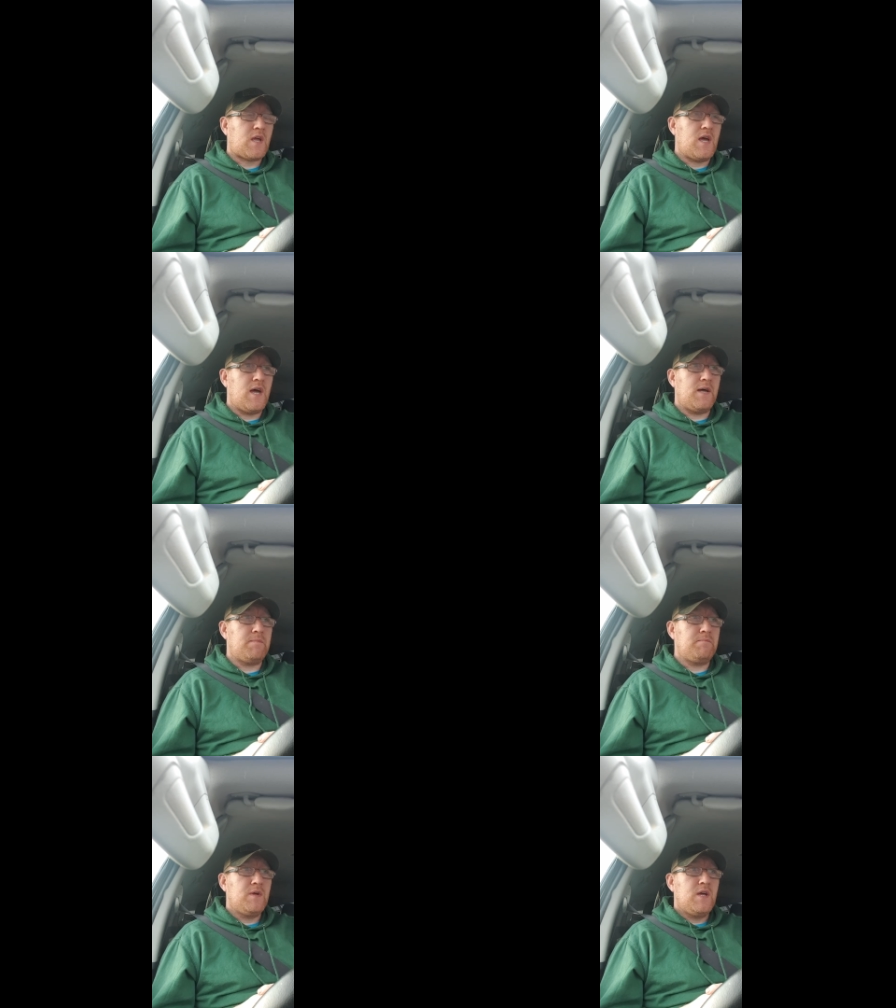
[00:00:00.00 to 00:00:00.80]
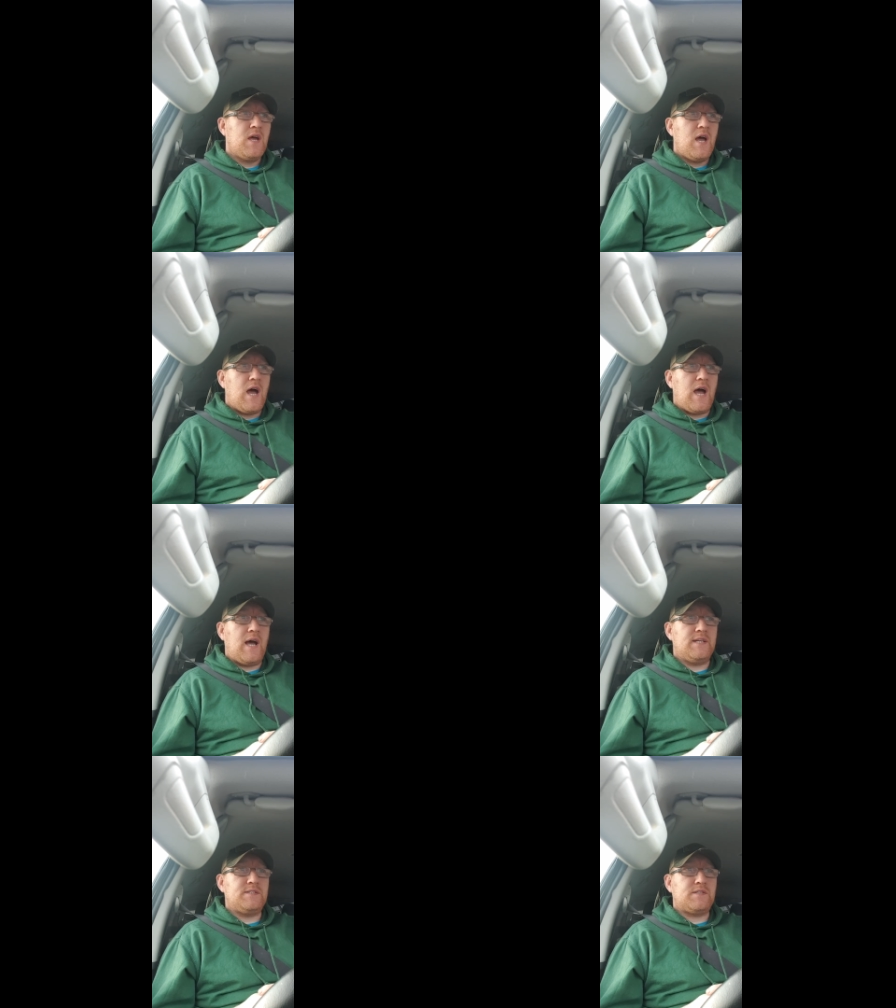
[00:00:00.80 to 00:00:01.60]

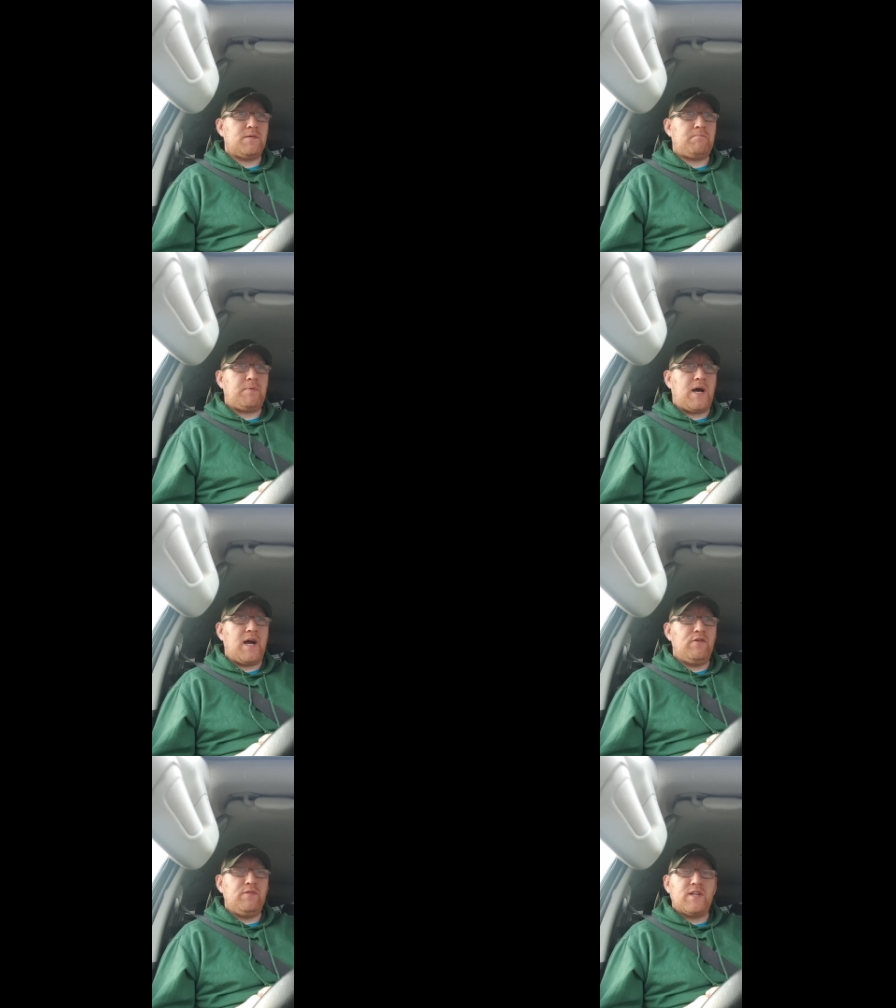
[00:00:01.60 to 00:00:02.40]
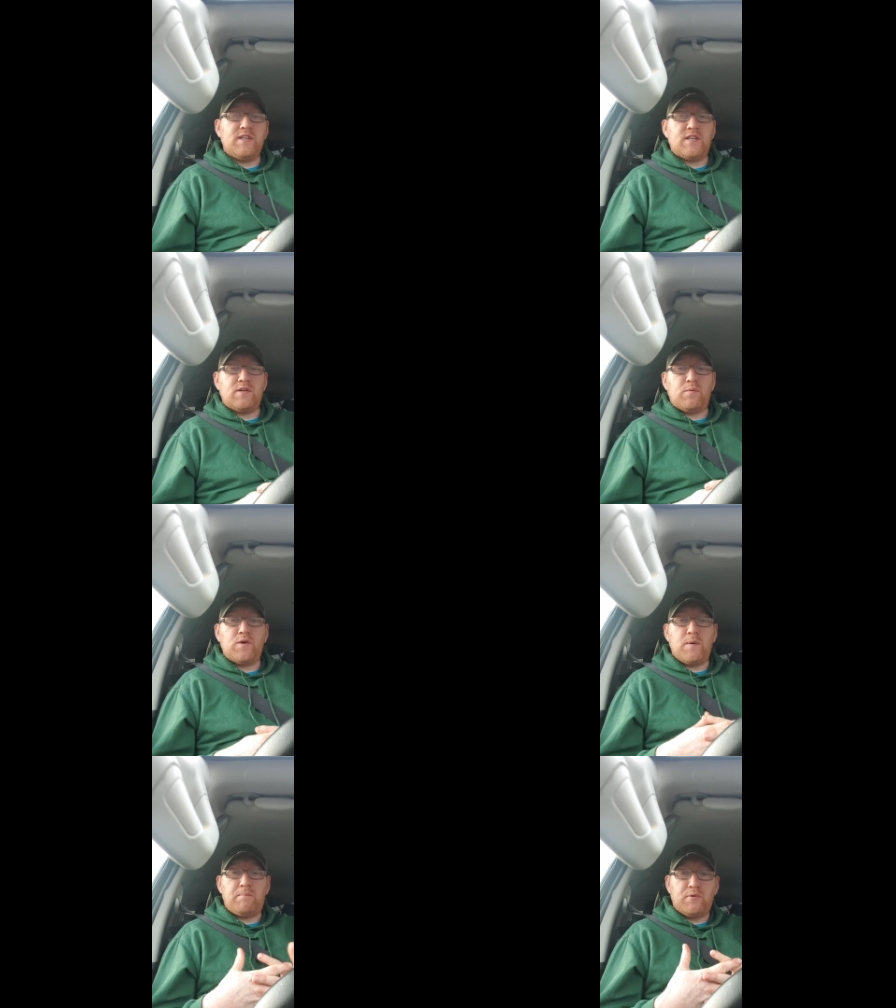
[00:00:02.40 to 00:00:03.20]
But I really did
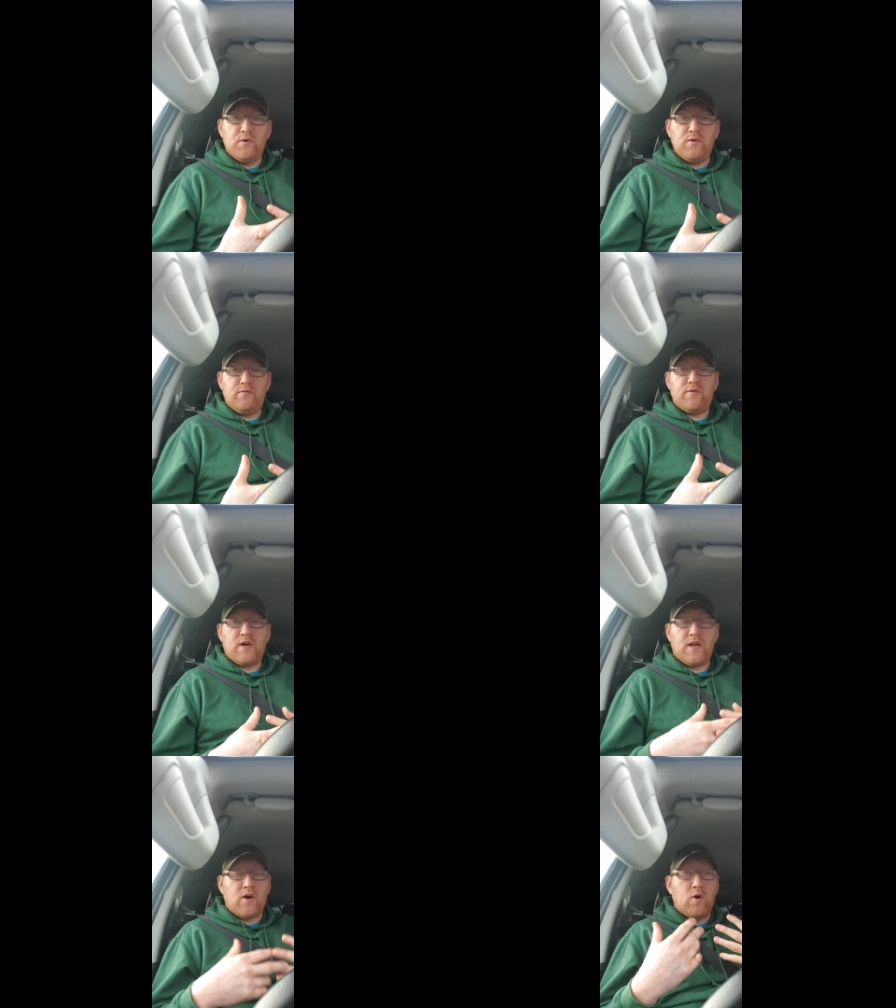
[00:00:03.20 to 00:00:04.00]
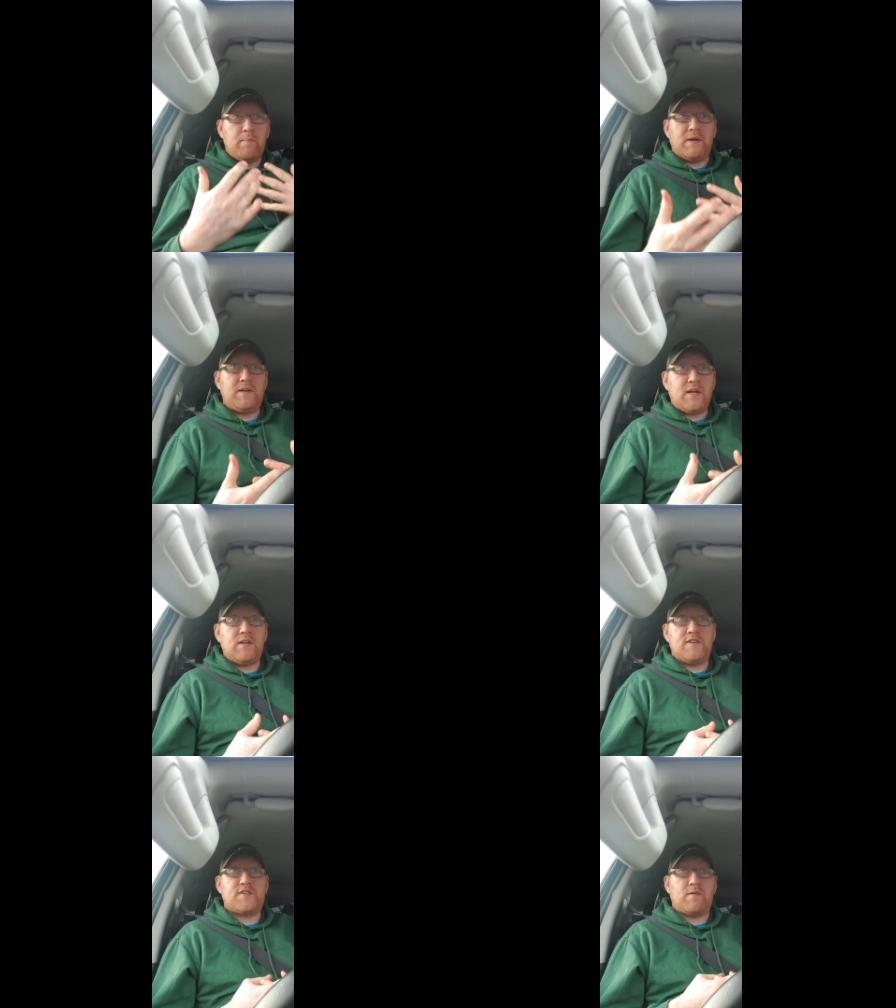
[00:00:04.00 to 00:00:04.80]
want to prove, and I hope I did
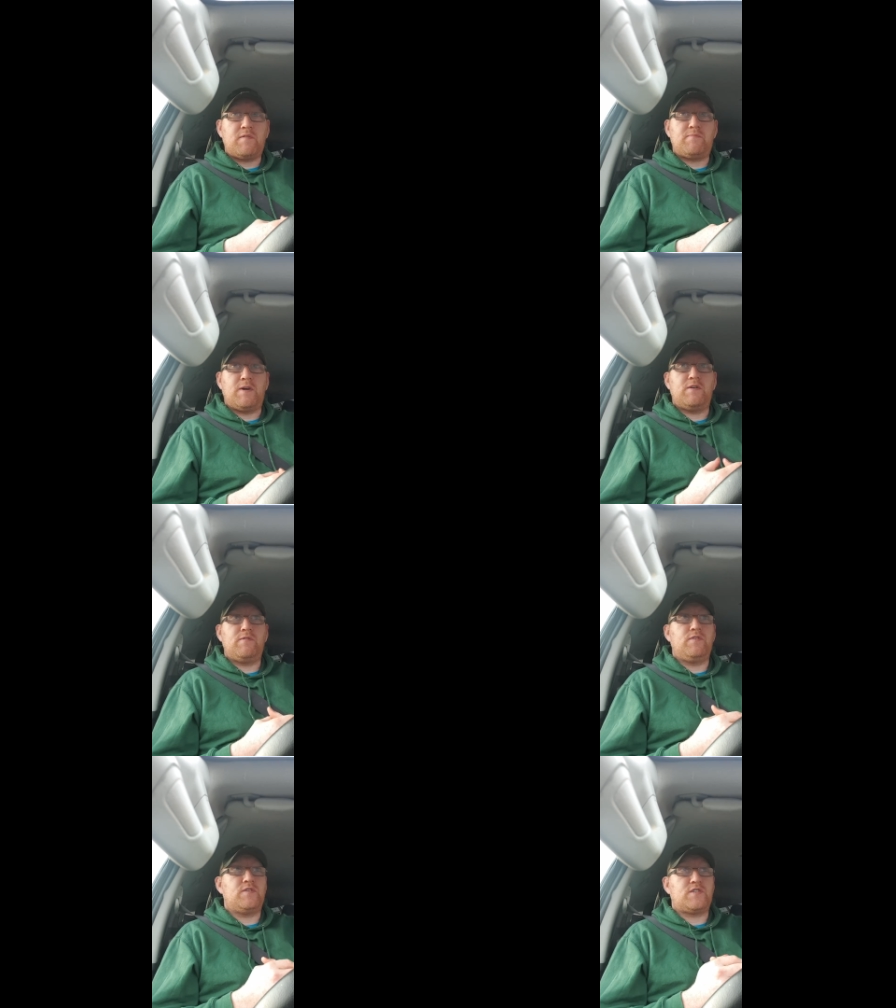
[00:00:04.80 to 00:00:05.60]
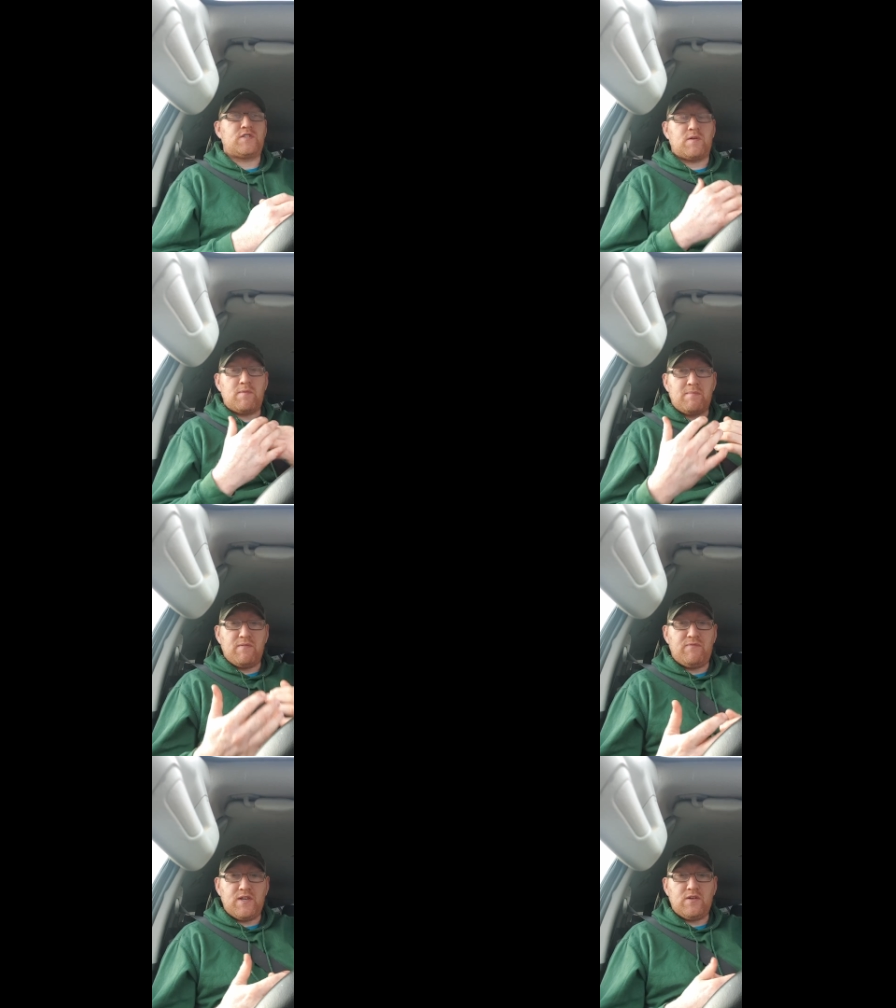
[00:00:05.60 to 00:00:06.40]
in some of my reviews and some of my
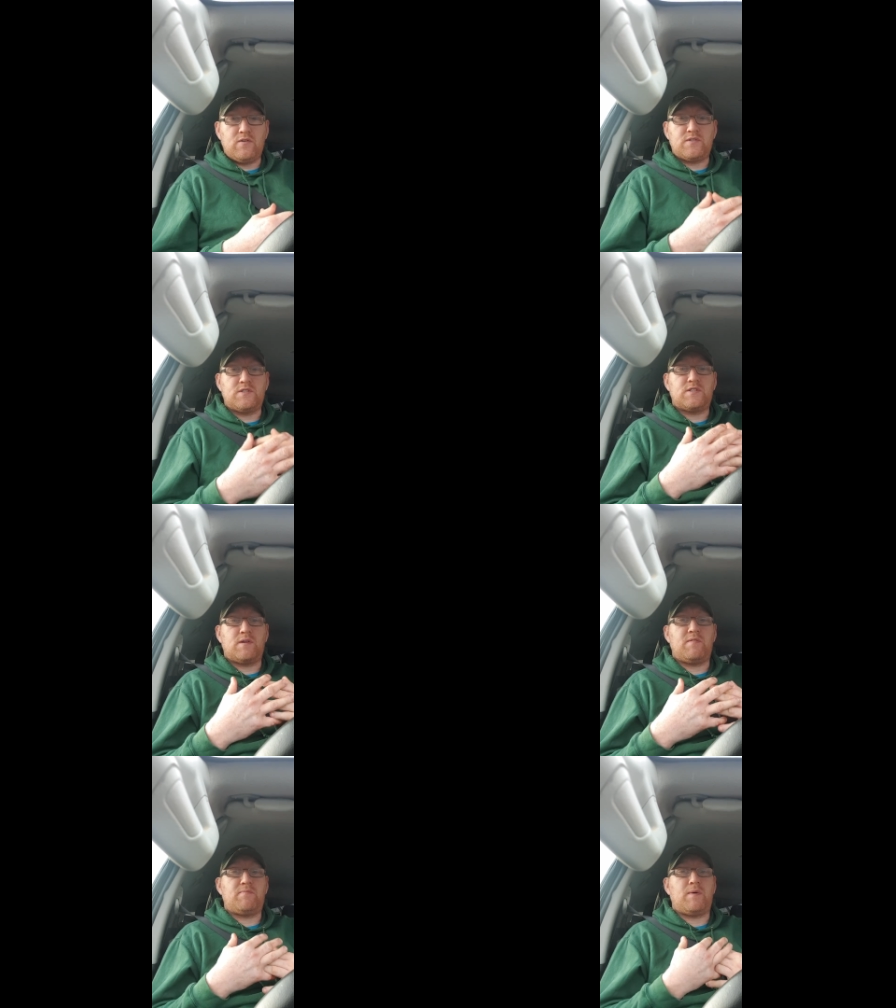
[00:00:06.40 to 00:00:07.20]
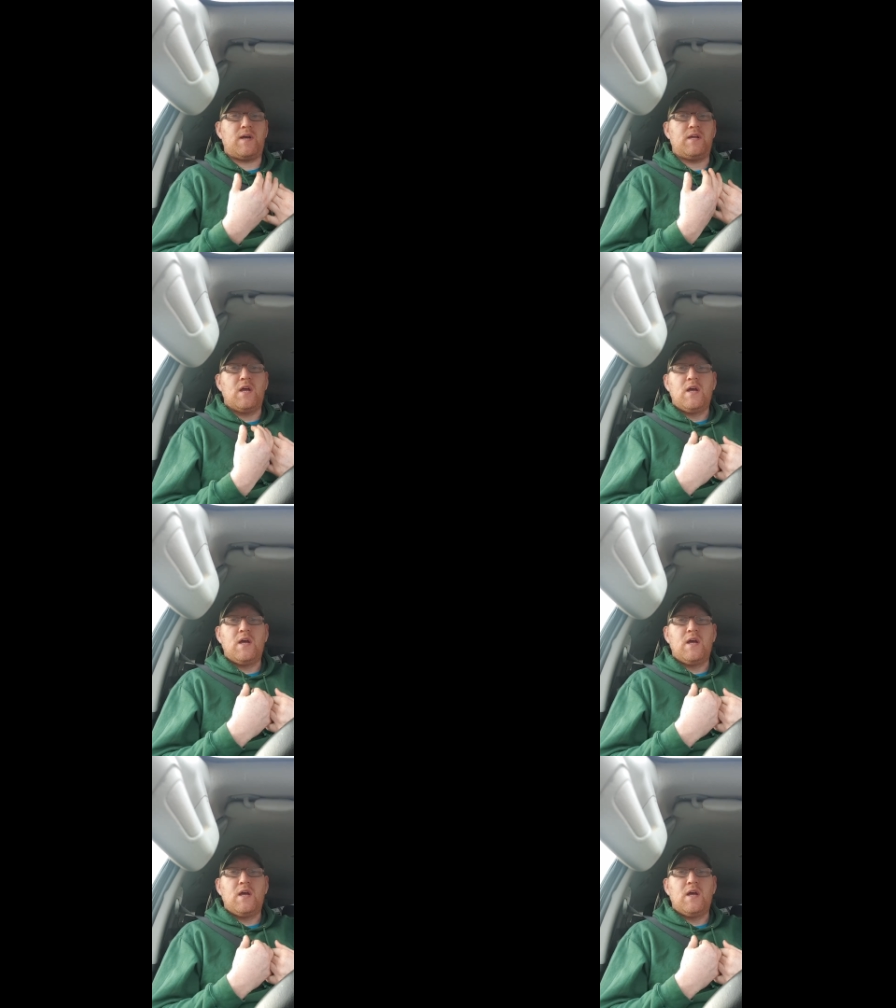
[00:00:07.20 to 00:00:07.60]
videos and some of my